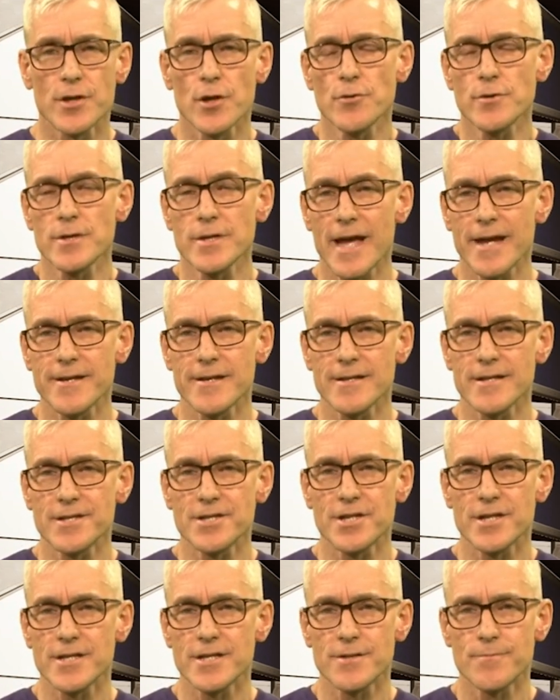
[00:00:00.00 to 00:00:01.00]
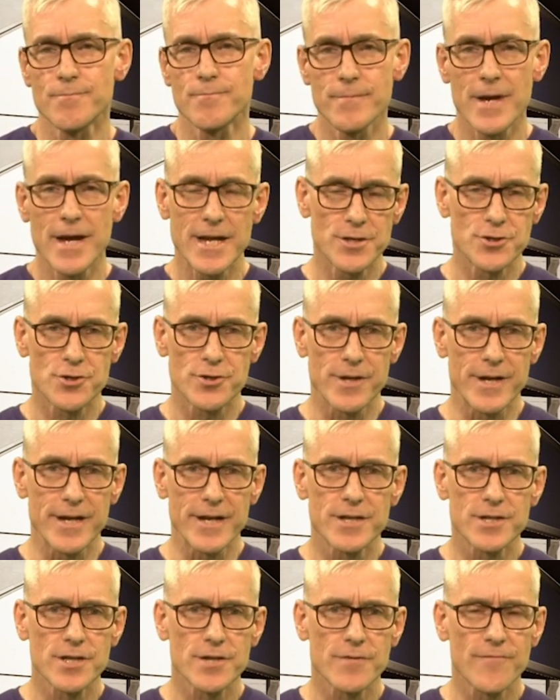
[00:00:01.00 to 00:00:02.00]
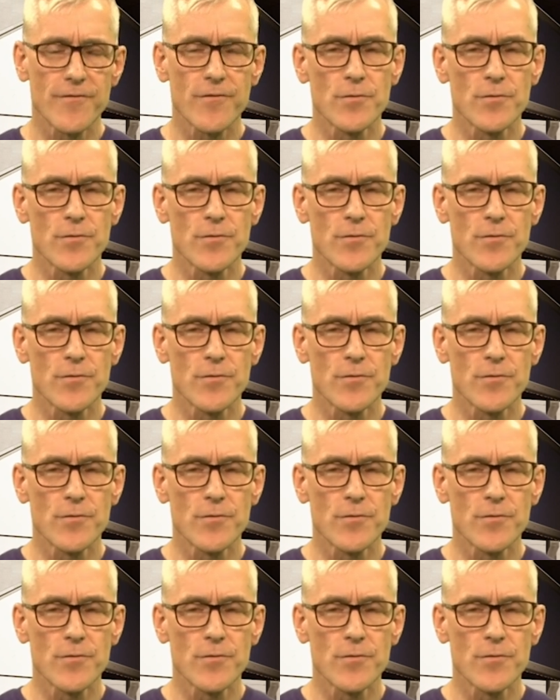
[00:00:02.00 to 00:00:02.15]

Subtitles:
Google Analytics metrics